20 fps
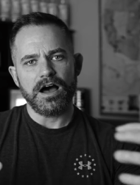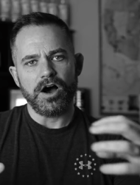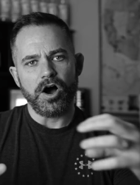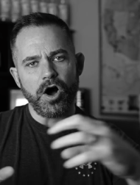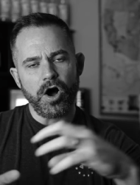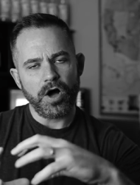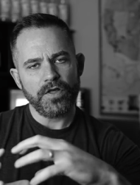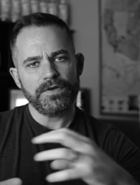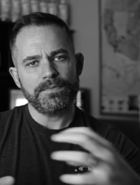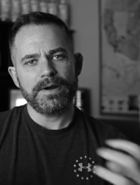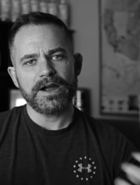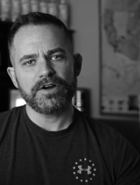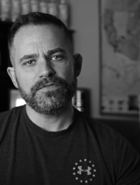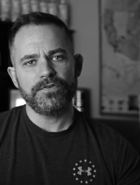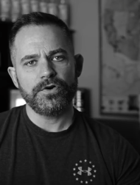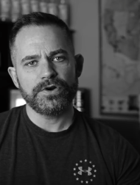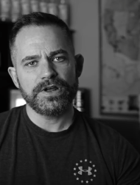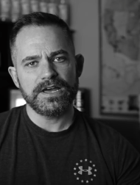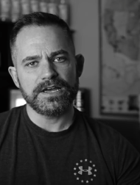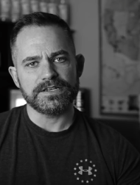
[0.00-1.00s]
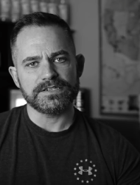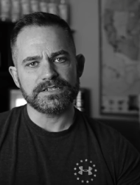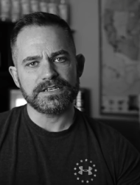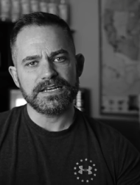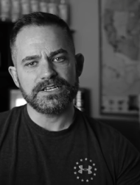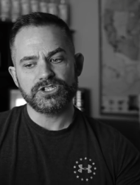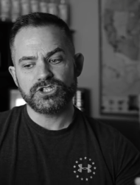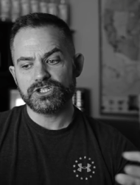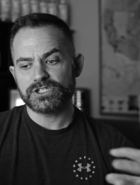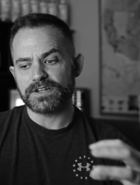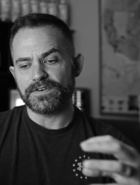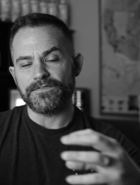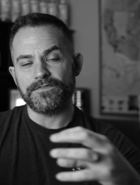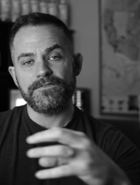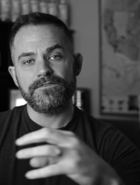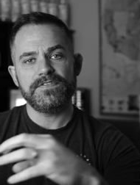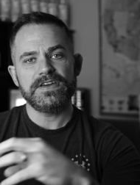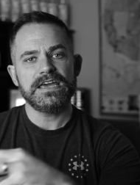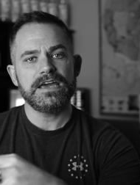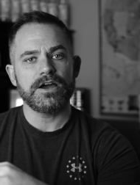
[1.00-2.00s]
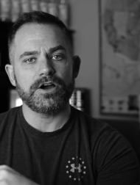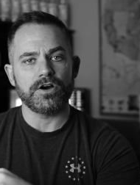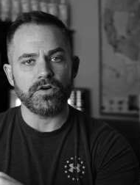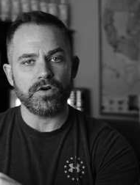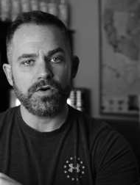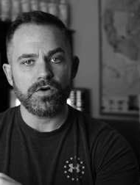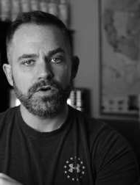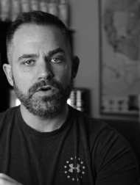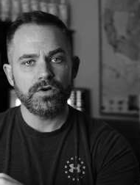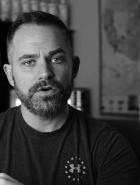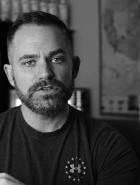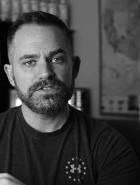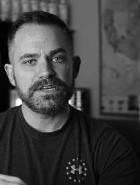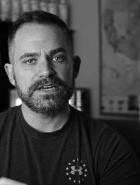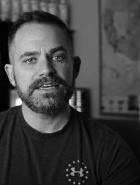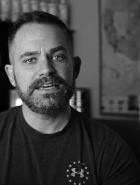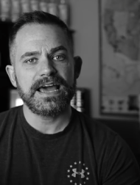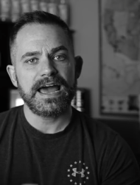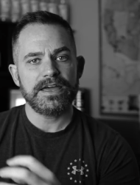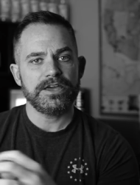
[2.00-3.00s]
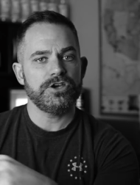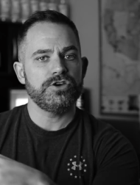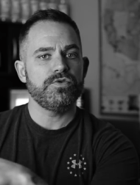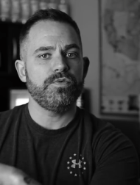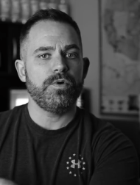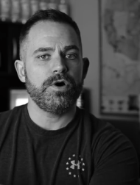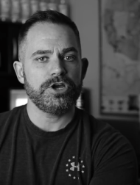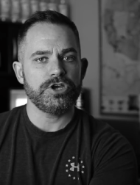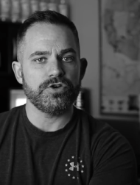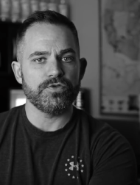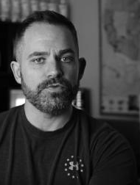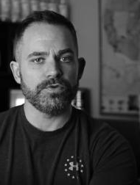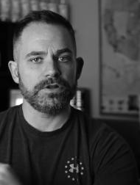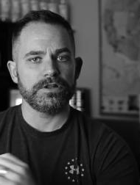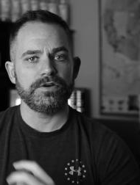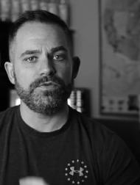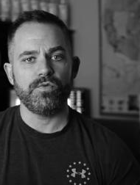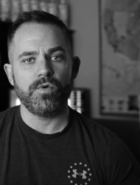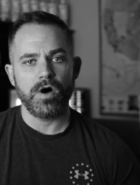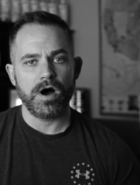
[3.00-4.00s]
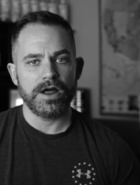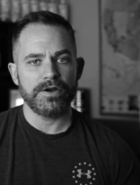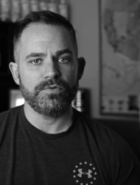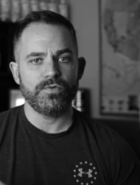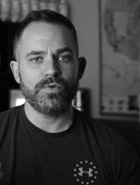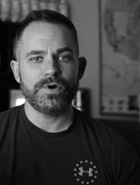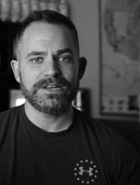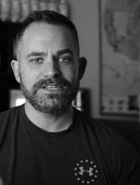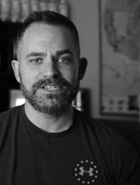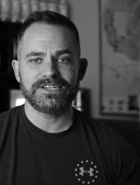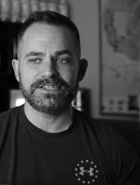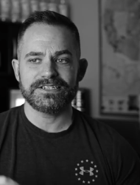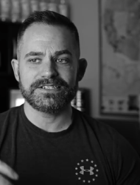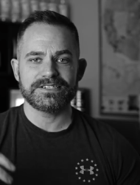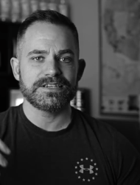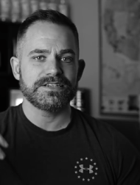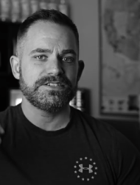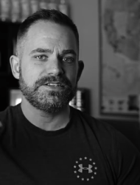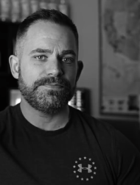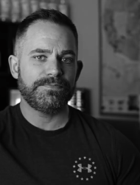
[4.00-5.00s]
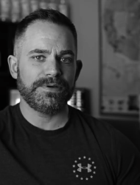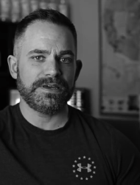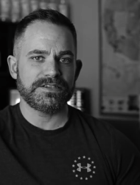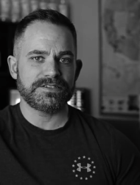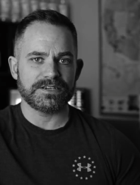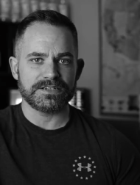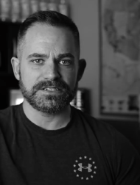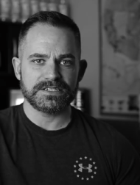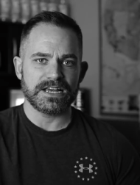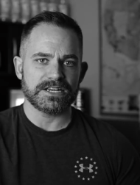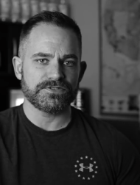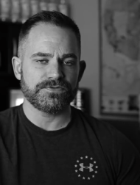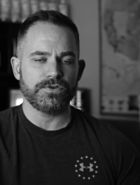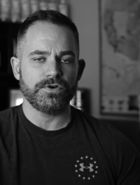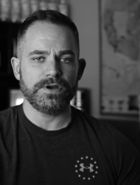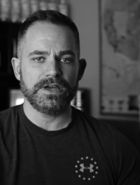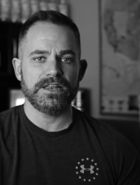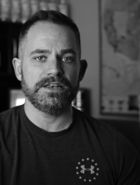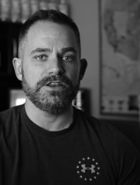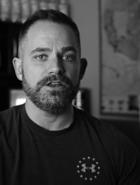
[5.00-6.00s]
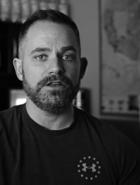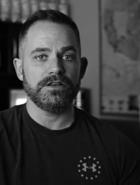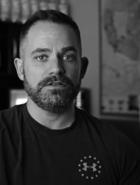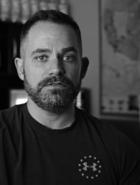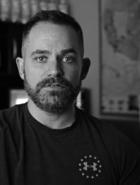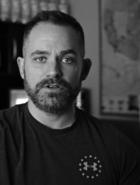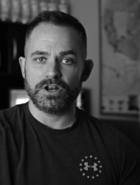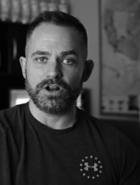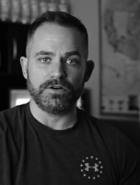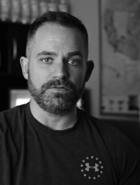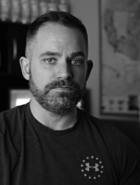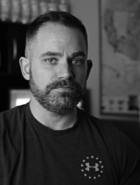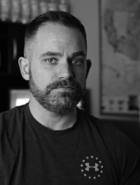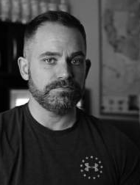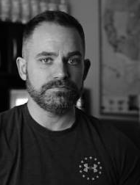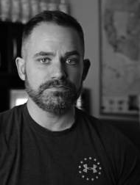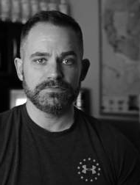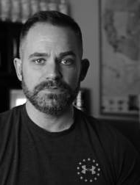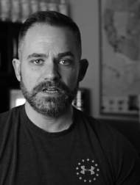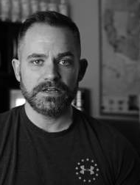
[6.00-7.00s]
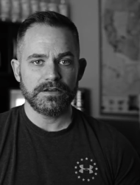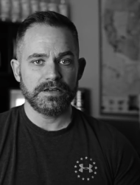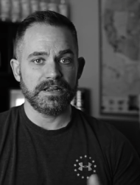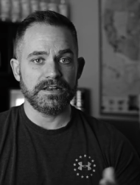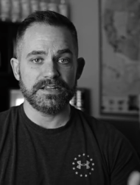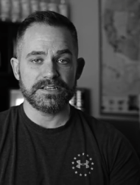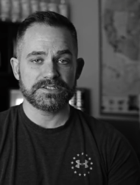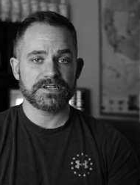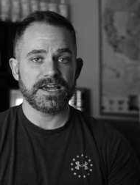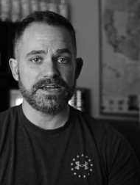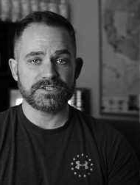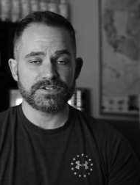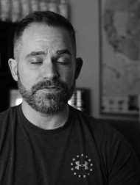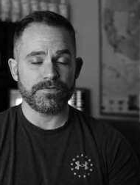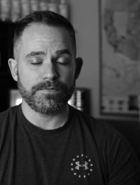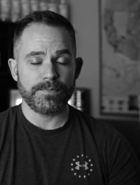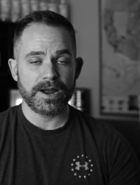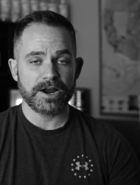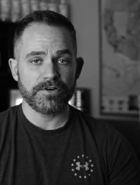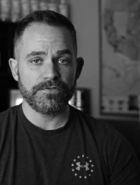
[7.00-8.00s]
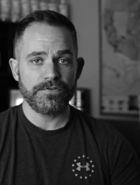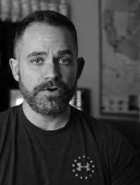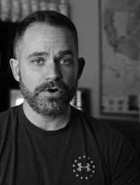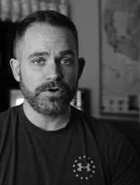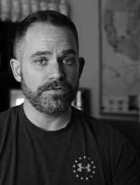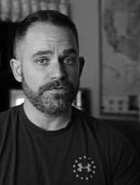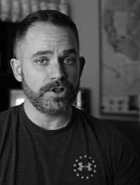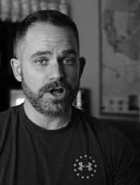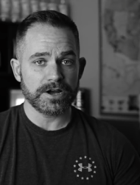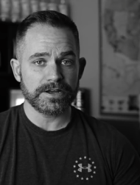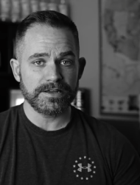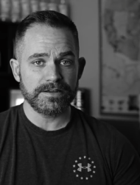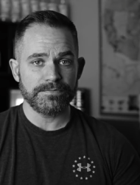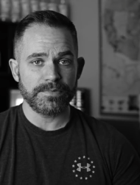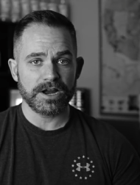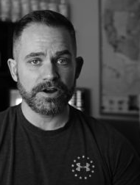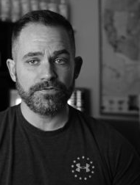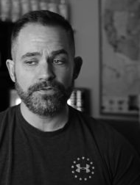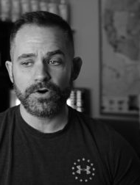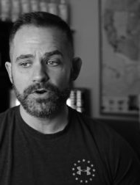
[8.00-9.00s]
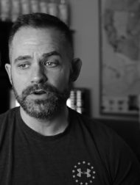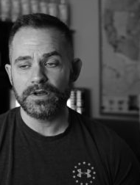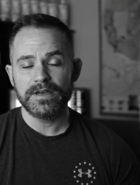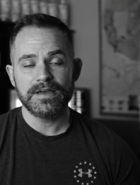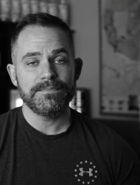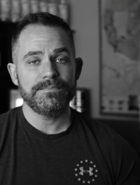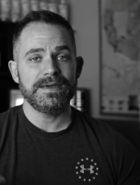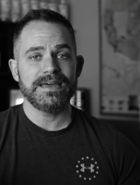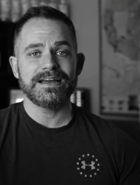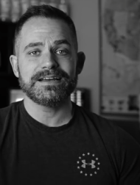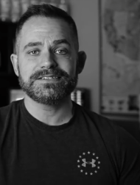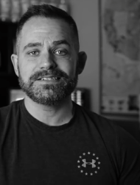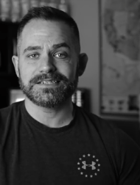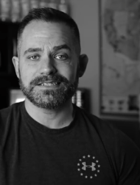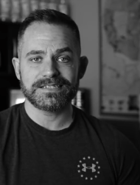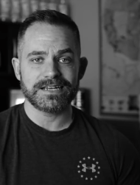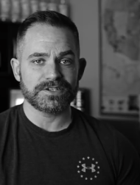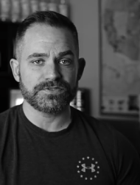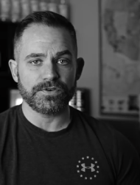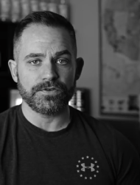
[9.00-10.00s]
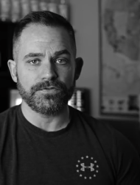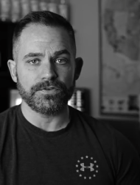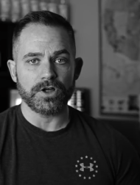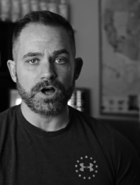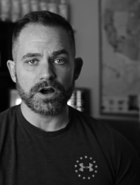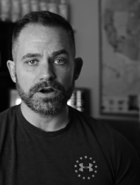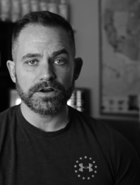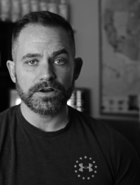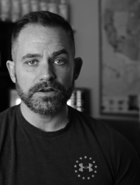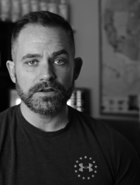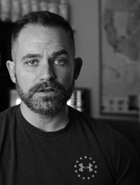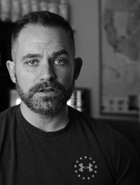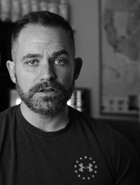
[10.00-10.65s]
all the microphone is just a vehicle to get you what you really want, which is to be successful in, you know, in this case of a microphone, a vlogging microphone, being a successful vlogger.